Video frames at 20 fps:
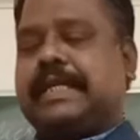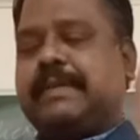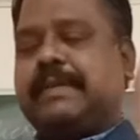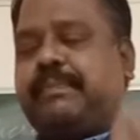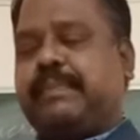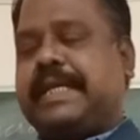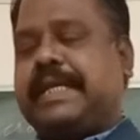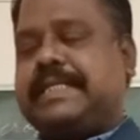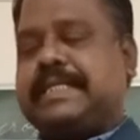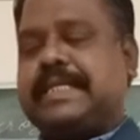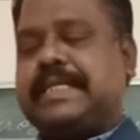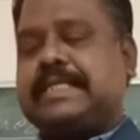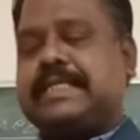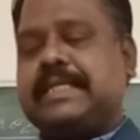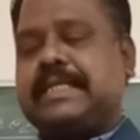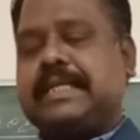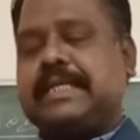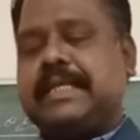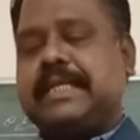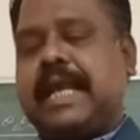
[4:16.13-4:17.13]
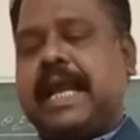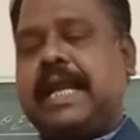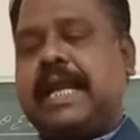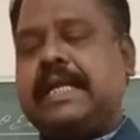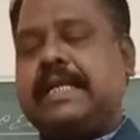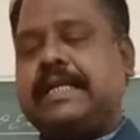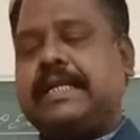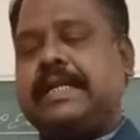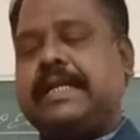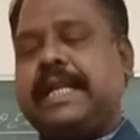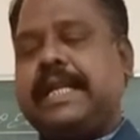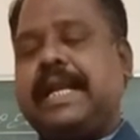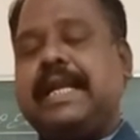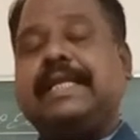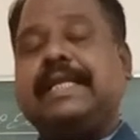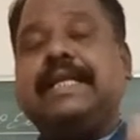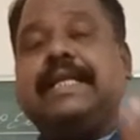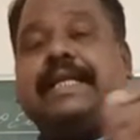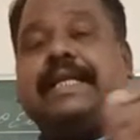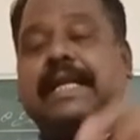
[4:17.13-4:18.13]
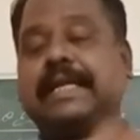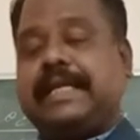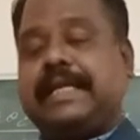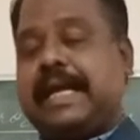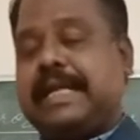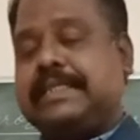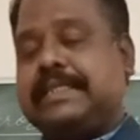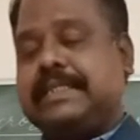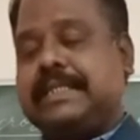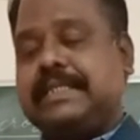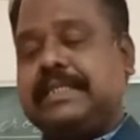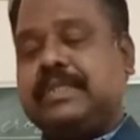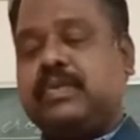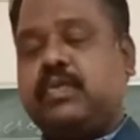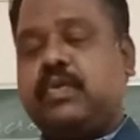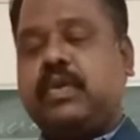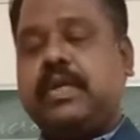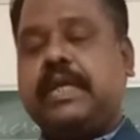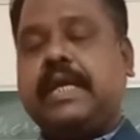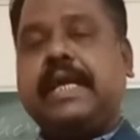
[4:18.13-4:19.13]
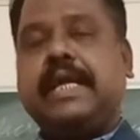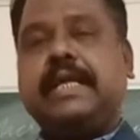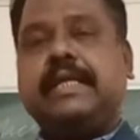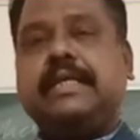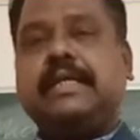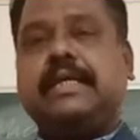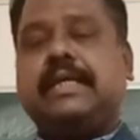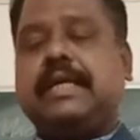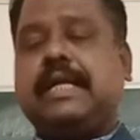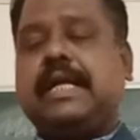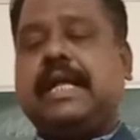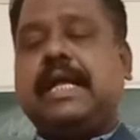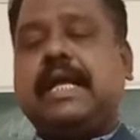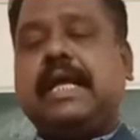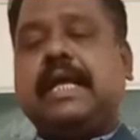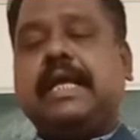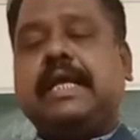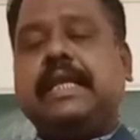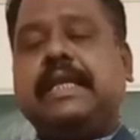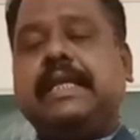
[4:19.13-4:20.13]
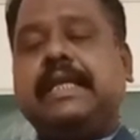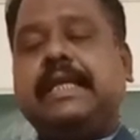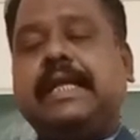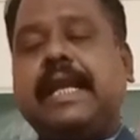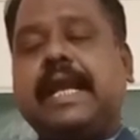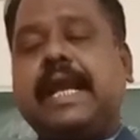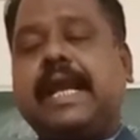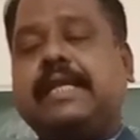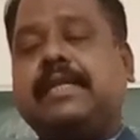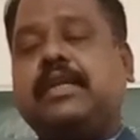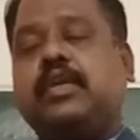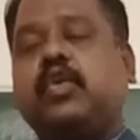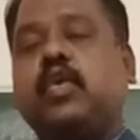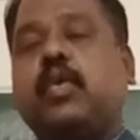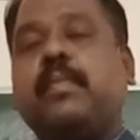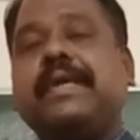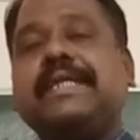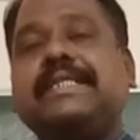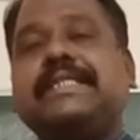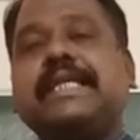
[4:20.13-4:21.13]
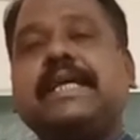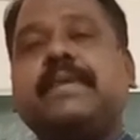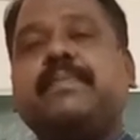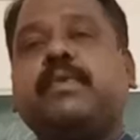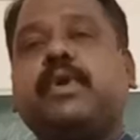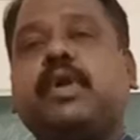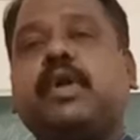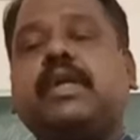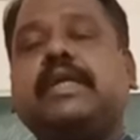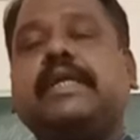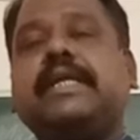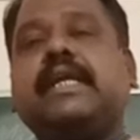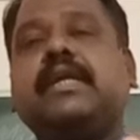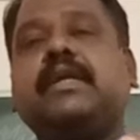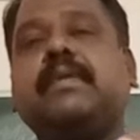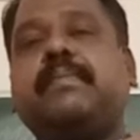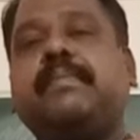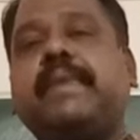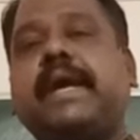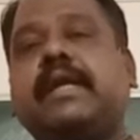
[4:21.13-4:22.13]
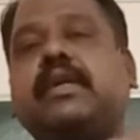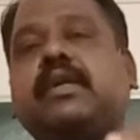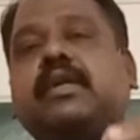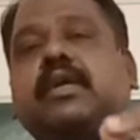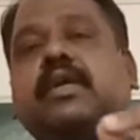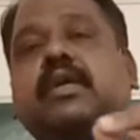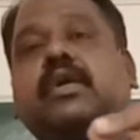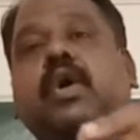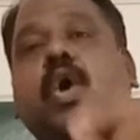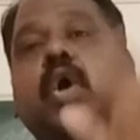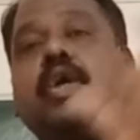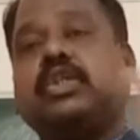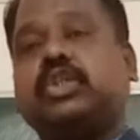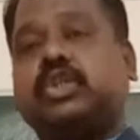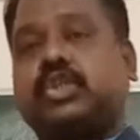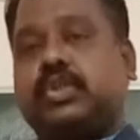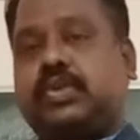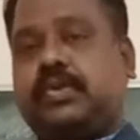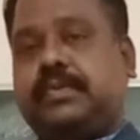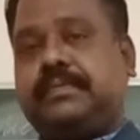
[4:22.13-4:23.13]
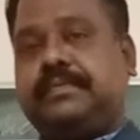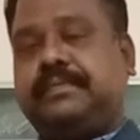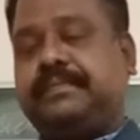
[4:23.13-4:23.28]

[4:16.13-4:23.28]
depreciation and net indirect taxes, we will get a net domestic product at a factor cost.